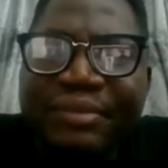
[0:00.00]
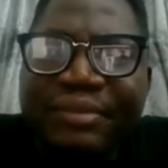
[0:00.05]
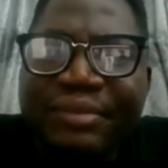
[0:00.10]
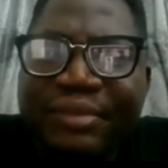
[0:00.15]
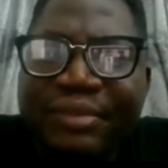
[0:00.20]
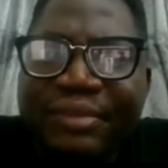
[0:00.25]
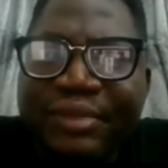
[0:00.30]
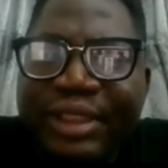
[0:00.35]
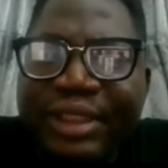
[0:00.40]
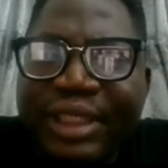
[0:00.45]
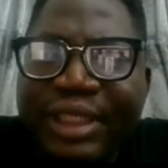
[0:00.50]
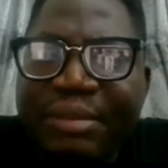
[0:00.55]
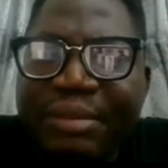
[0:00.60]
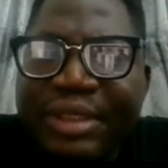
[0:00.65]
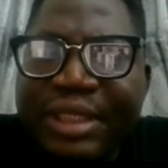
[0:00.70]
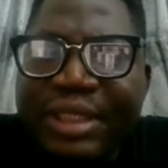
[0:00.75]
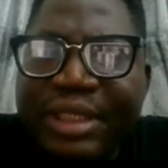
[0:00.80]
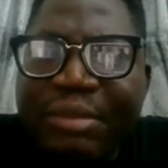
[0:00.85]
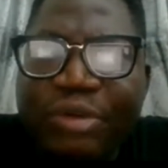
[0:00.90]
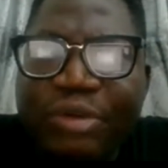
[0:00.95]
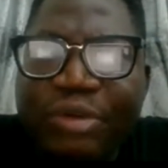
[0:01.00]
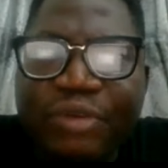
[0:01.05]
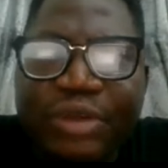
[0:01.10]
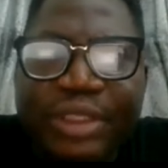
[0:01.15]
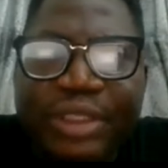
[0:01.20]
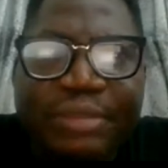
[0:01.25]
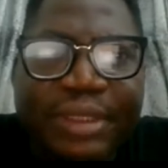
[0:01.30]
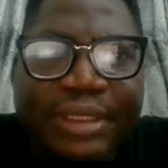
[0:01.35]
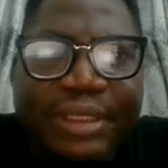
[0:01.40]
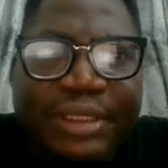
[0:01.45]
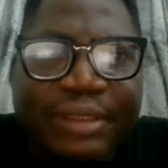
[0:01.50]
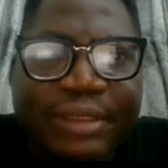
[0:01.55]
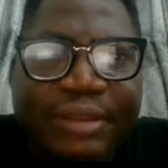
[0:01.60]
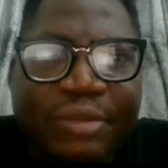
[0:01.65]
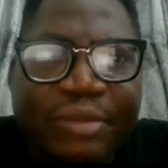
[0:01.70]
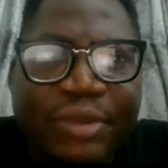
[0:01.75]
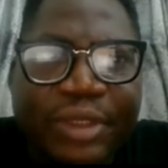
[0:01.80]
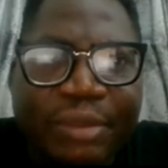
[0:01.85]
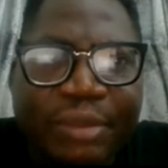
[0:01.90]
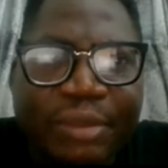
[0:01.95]
let me look for this material,
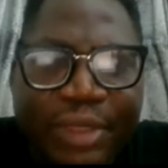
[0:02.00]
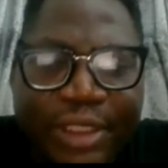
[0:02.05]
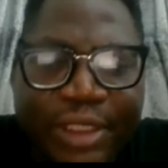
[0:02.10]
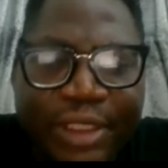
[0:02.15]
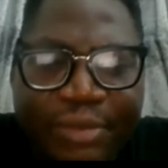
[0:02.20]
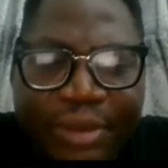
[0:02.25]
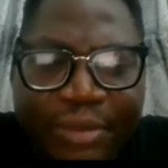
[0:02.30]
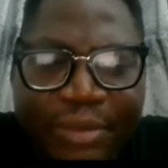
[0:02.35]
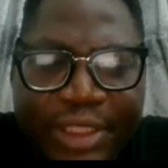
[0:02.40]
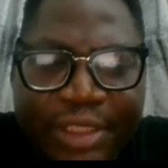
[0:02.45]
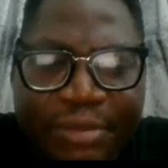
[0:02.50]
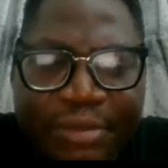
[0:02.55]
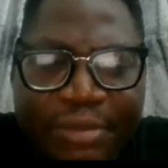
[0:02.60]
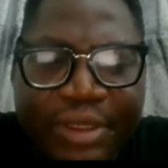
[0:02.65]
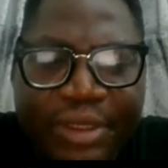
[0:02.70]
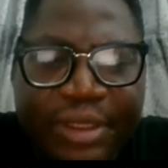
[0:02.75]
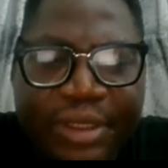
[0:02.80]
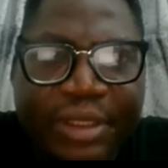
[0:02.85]
okay, please permit me.